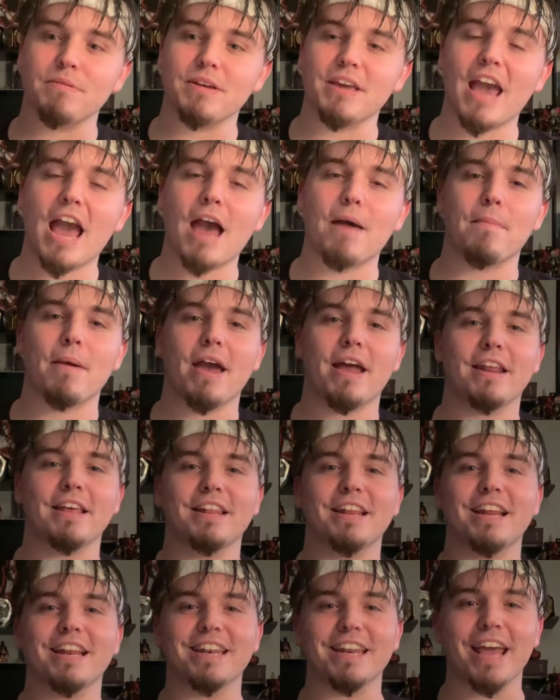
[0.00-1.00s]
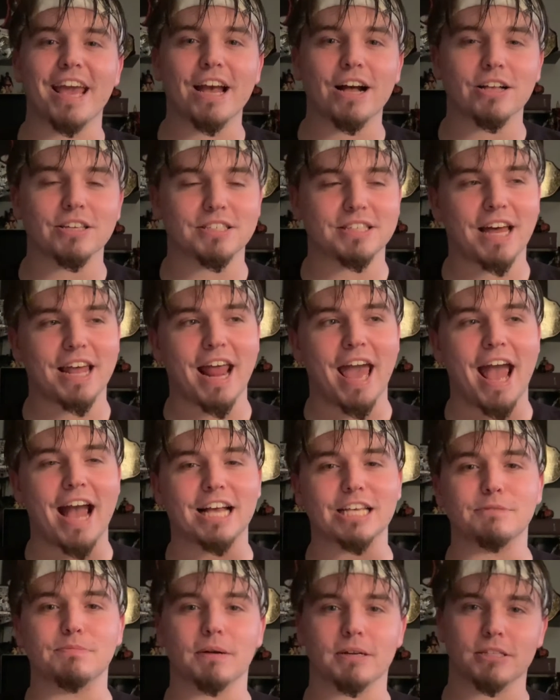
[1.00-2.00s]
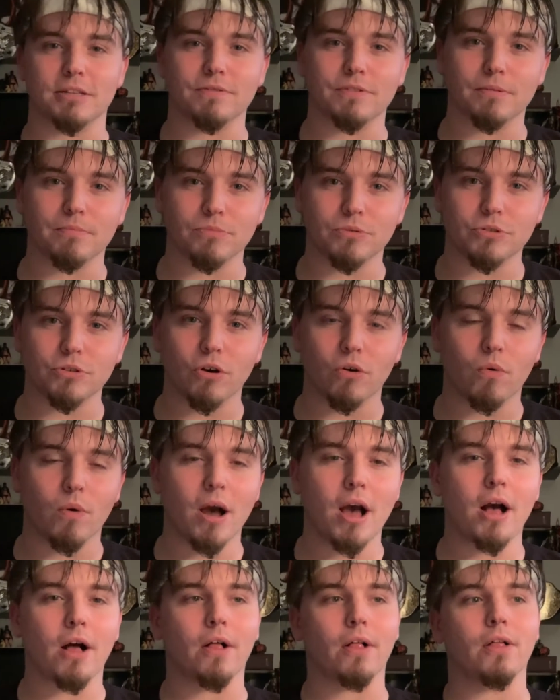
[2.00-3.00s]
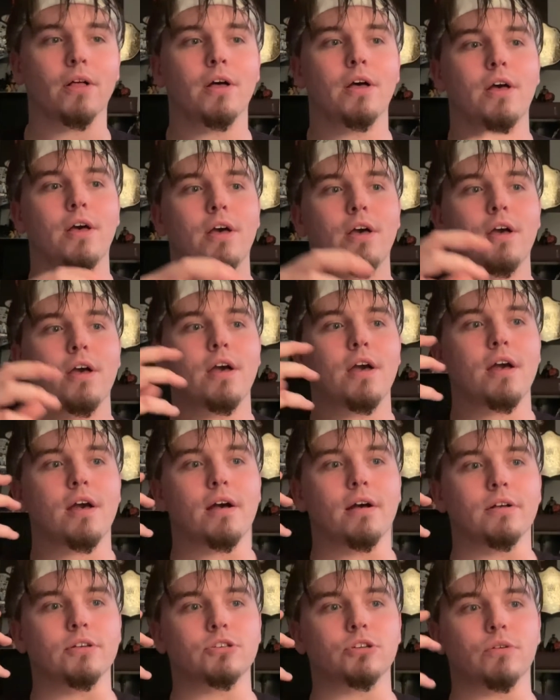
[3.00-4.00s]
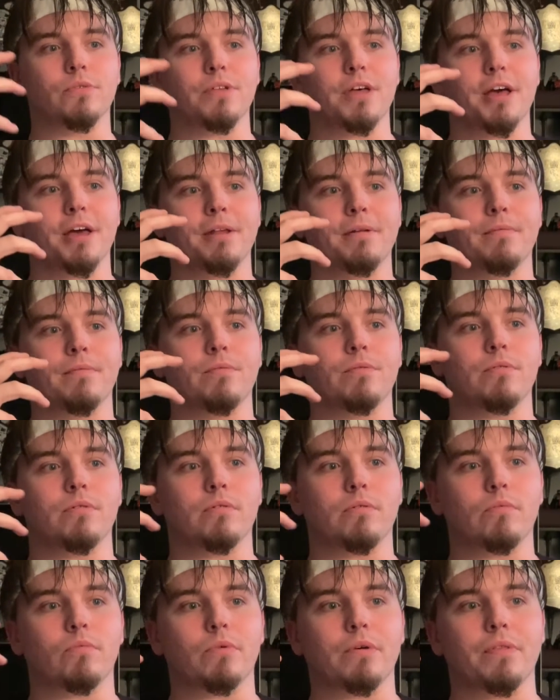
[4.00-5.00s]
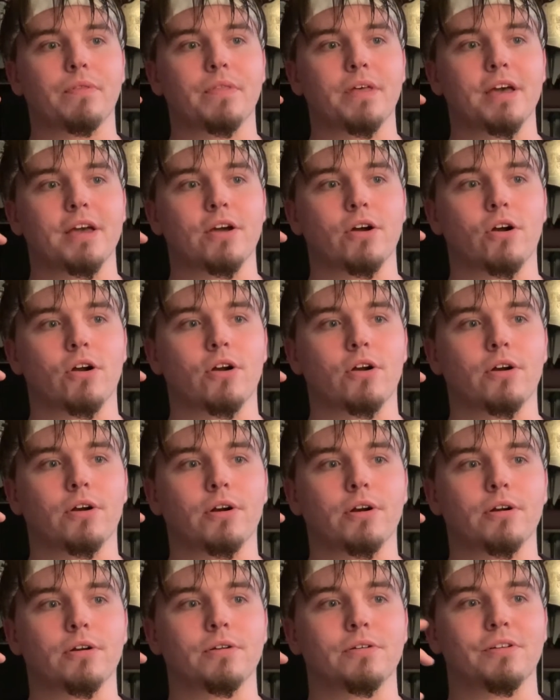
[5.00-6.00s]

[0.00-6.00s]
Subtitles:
yeah, man, and it nails that aspect of them so well. So then when they are